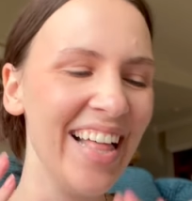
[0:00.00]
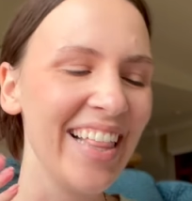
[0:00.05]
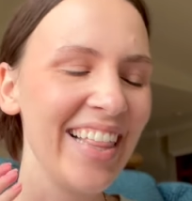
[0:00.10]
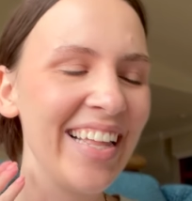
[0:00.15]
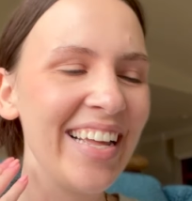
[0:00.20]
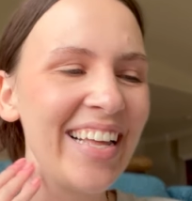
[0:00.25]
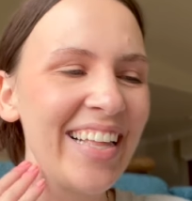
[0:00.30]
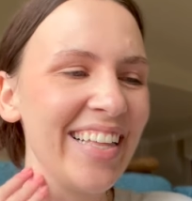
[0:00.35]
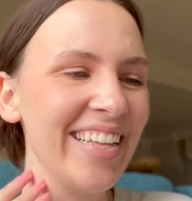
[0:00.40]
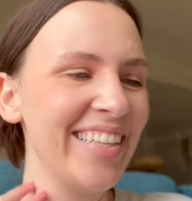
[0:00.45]

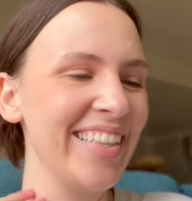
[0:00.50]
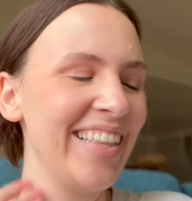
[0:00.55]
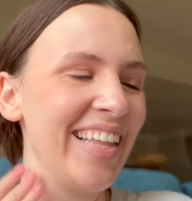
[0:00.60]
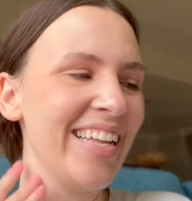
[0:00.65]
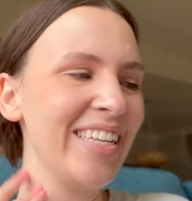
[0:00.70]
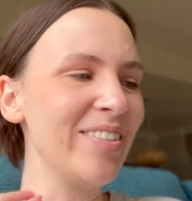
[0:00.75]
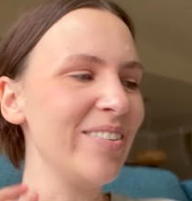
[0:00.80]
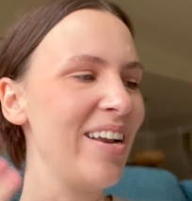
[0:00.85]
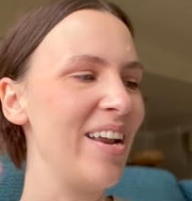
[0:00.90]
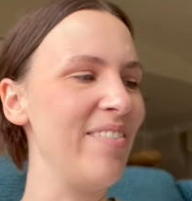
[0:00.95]
like
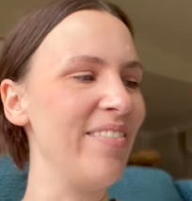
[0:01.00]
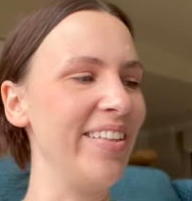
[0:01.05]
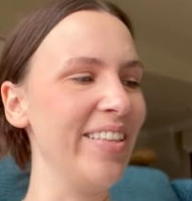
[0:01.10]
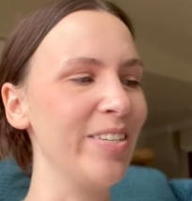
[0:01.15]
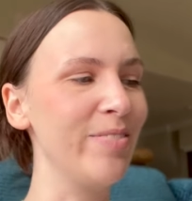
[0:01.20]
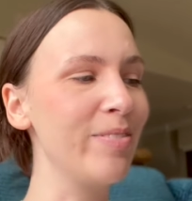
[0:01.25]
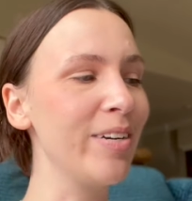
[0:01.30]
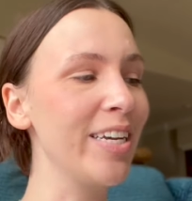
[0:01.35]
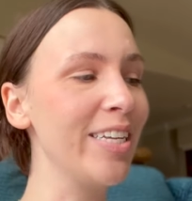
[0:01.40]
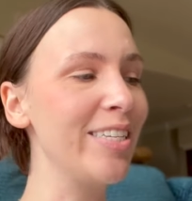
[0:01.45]
that's what I mean.
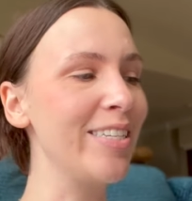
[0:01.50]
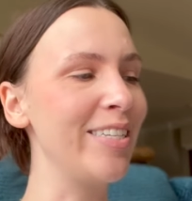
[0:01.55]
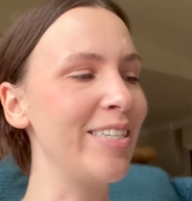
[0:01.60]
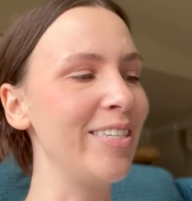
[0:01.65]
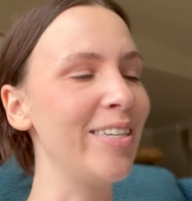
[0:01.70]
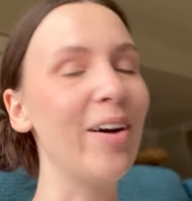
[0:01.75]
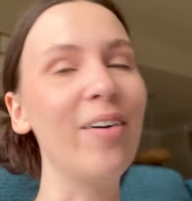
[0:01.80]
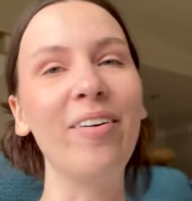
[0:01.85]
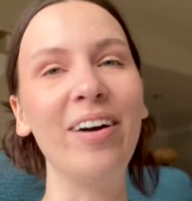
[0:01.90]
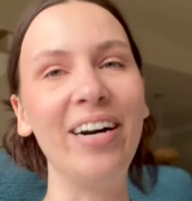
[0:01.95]
This book is so